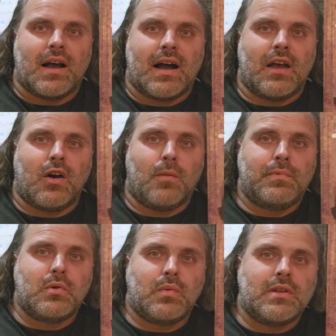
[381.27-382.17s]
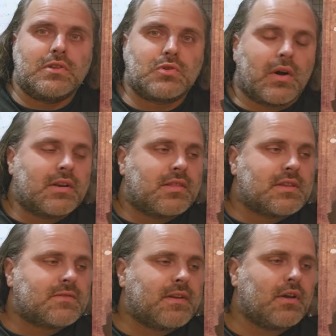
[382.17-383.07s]
I hope you enjoyed
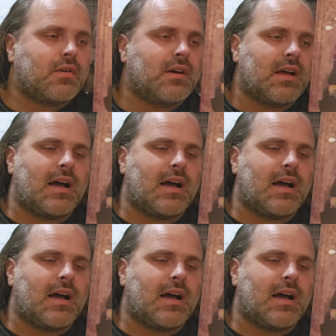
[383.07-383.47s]
this video.